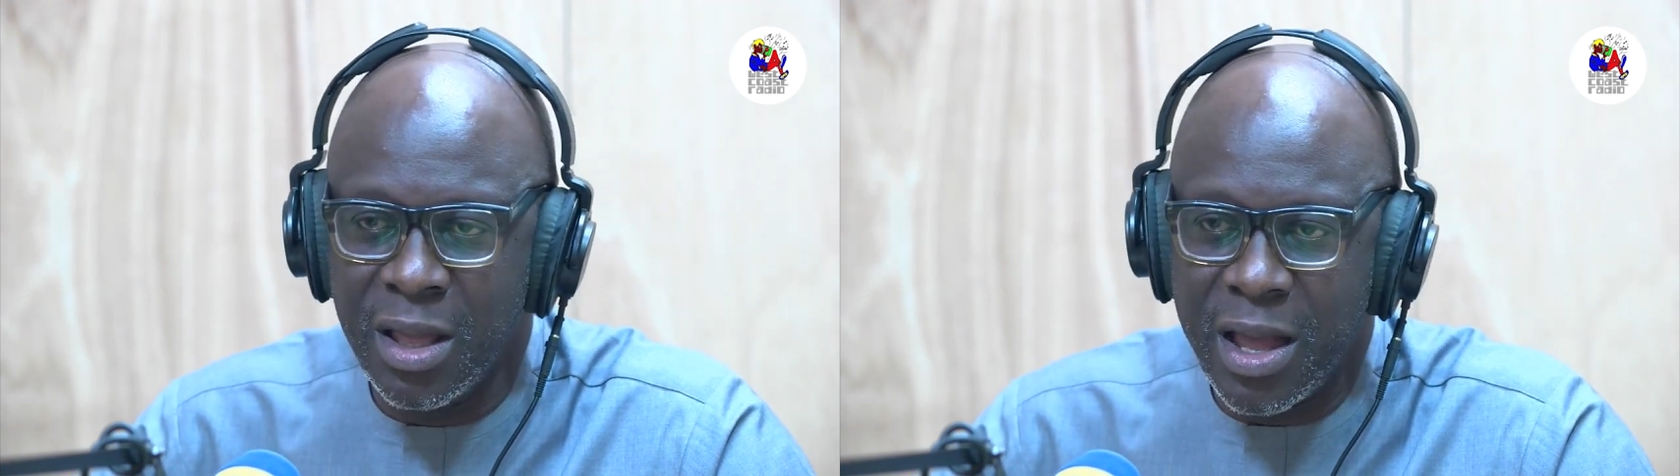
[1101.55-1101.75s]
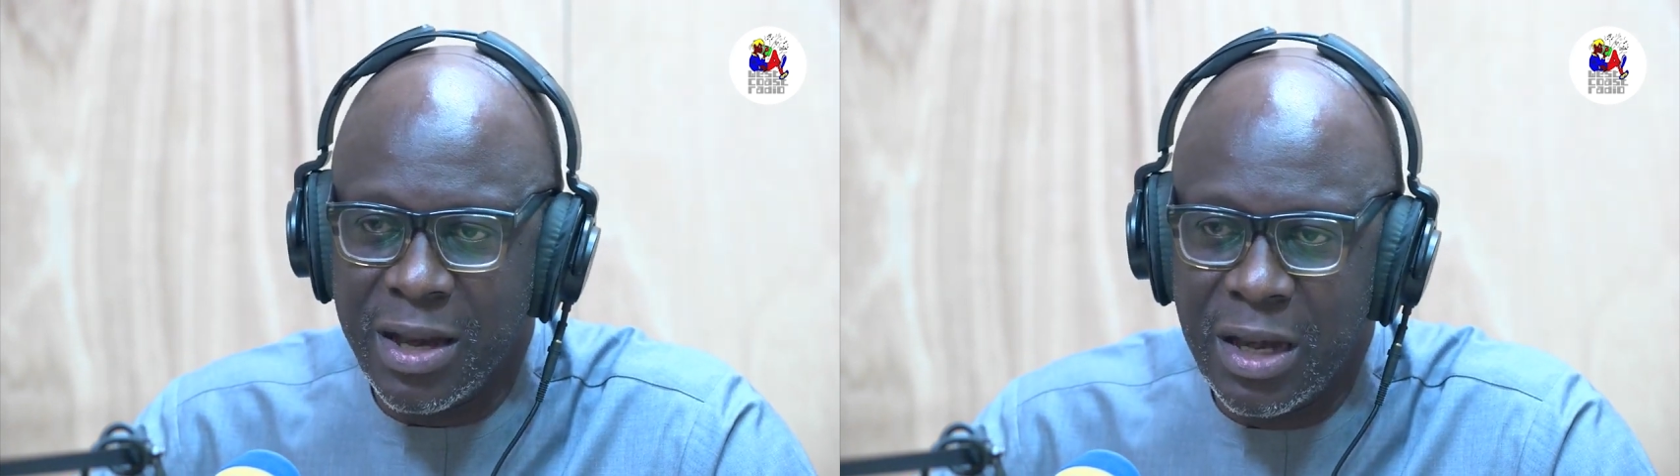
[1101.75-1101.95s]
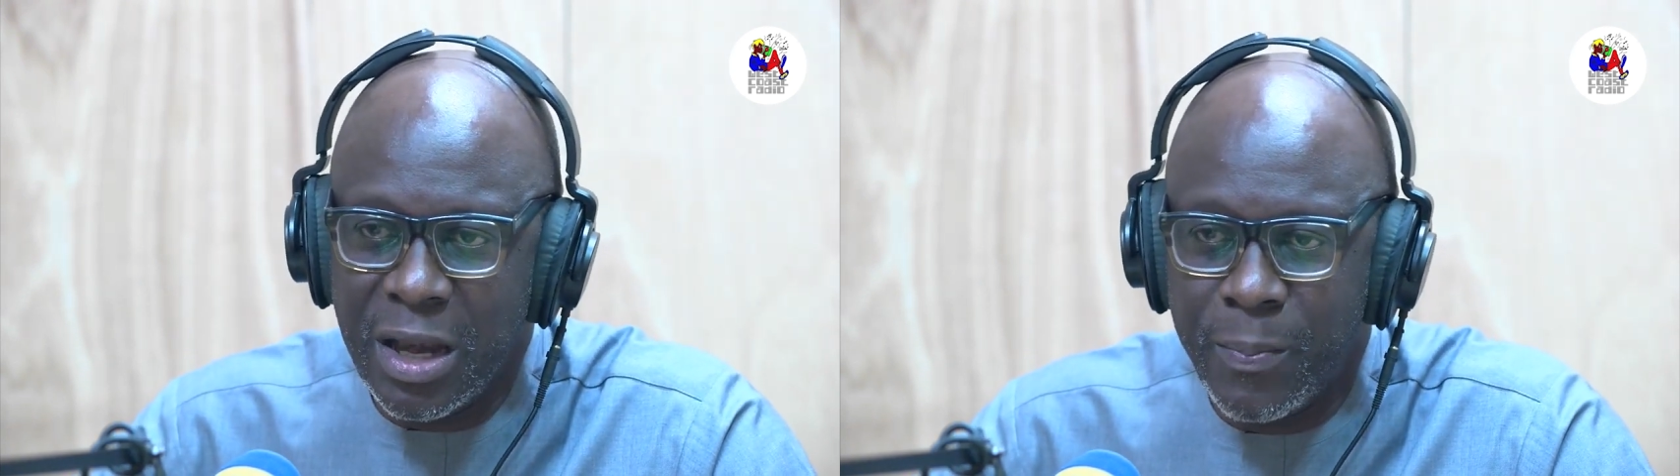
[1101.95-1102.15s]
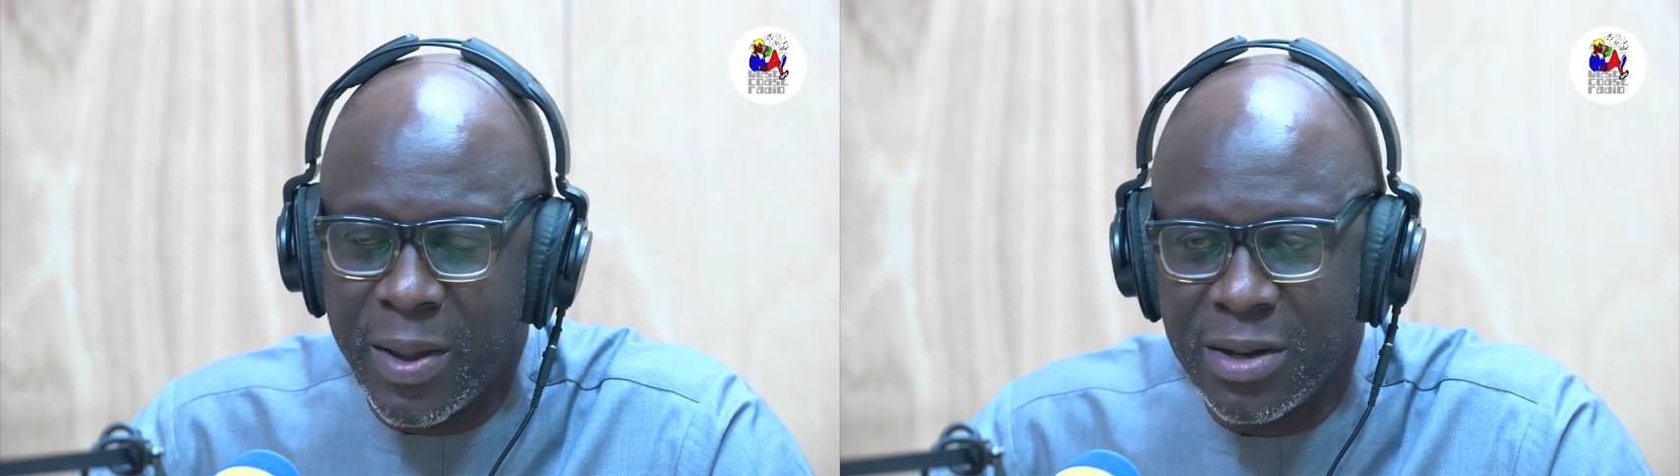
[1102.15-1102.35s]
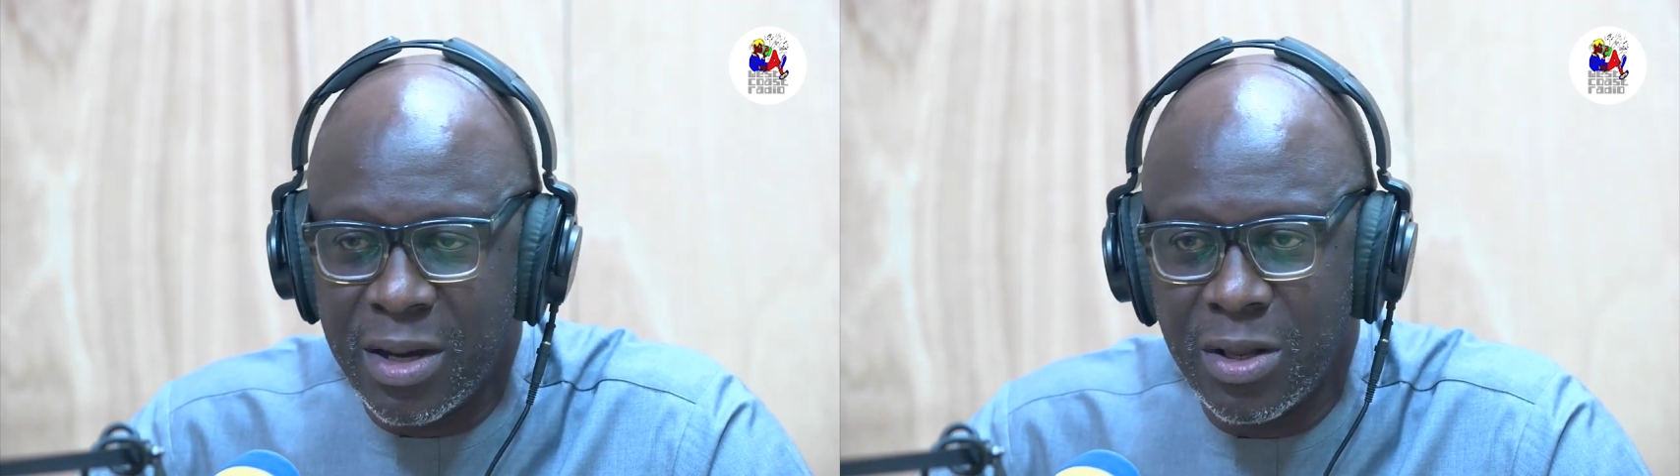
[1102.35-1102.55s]
an
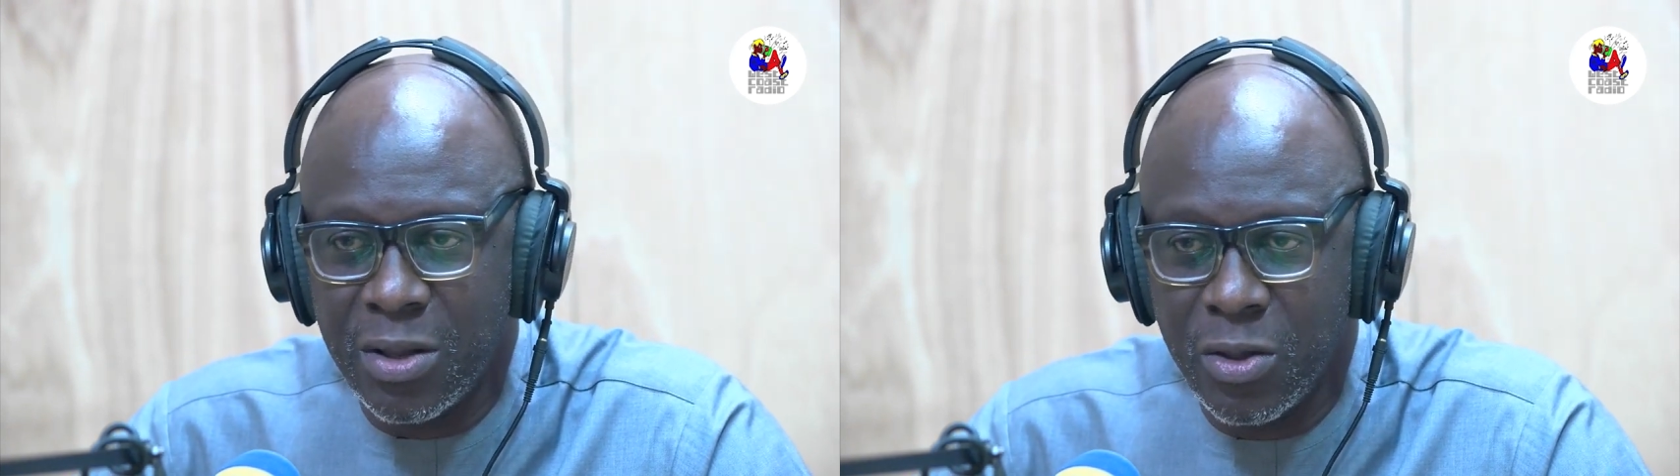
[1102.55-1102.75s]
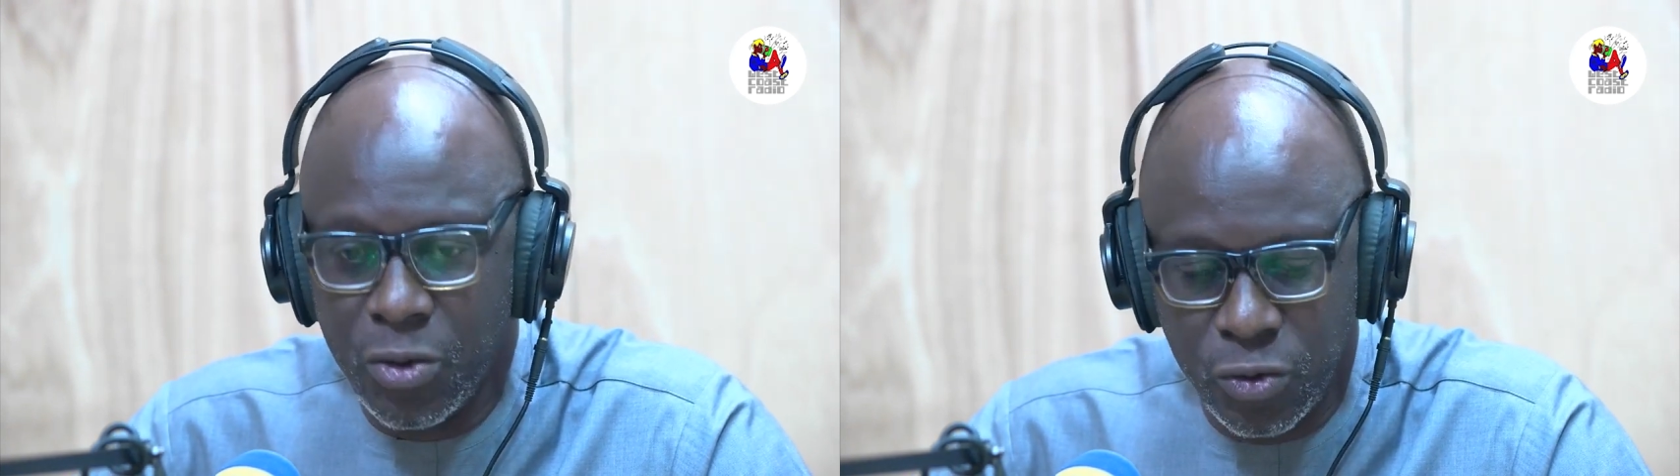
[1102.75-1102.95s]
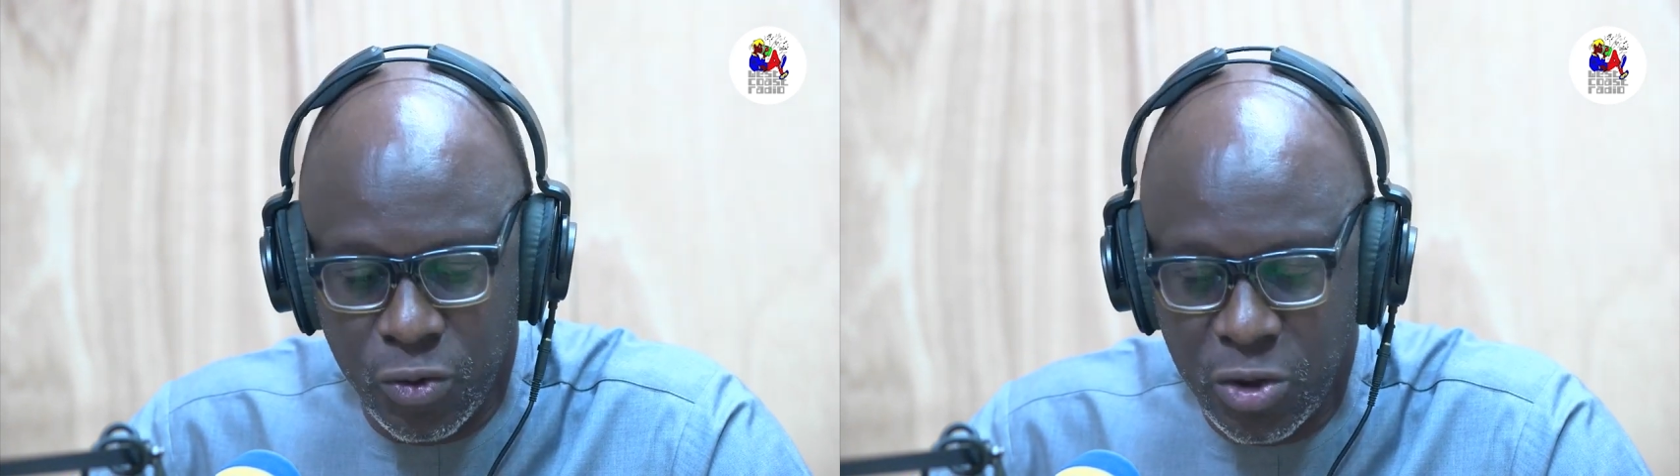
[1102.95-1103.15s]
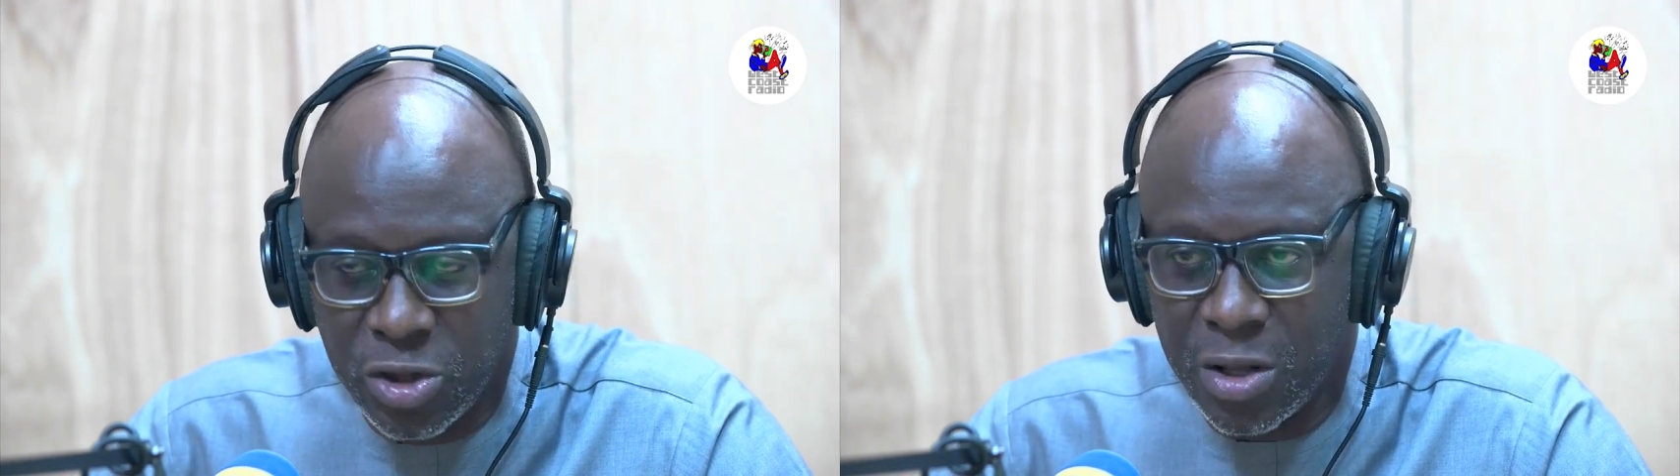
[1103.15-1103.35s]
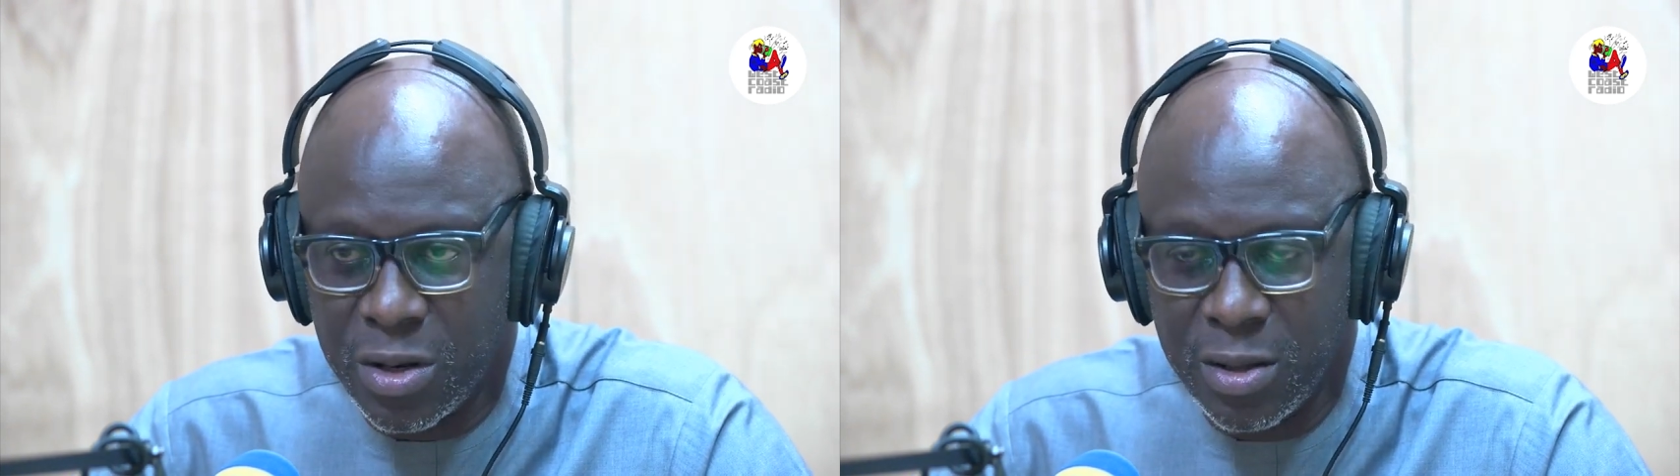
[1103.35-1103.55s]
independent
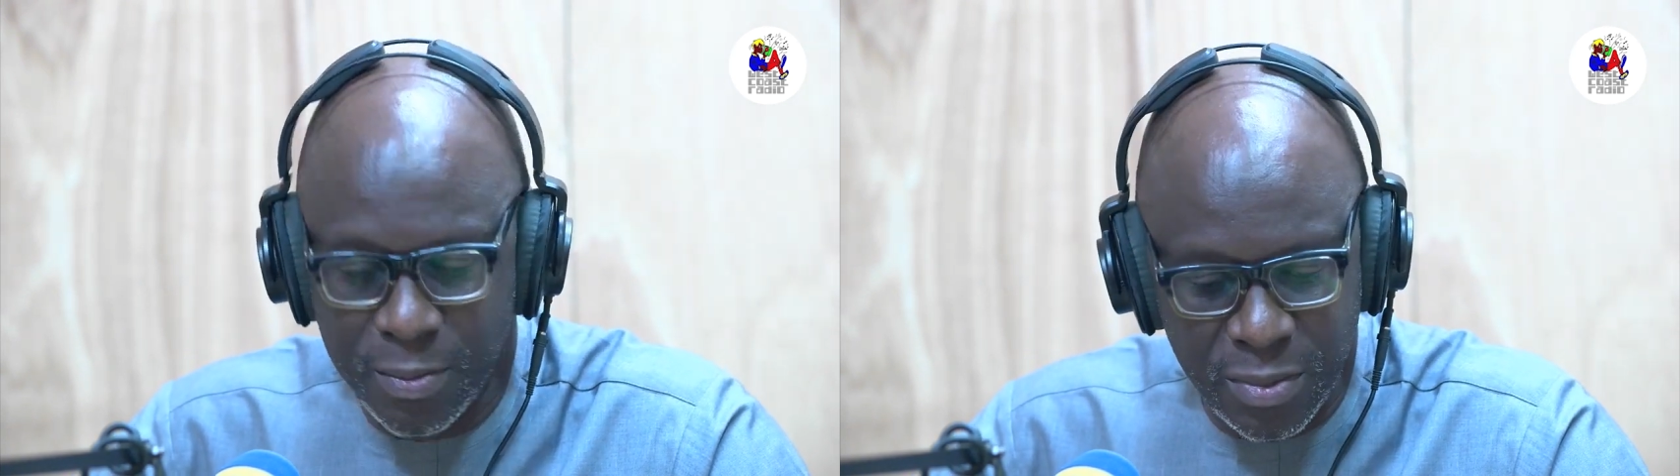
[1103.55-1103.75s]
judiciary,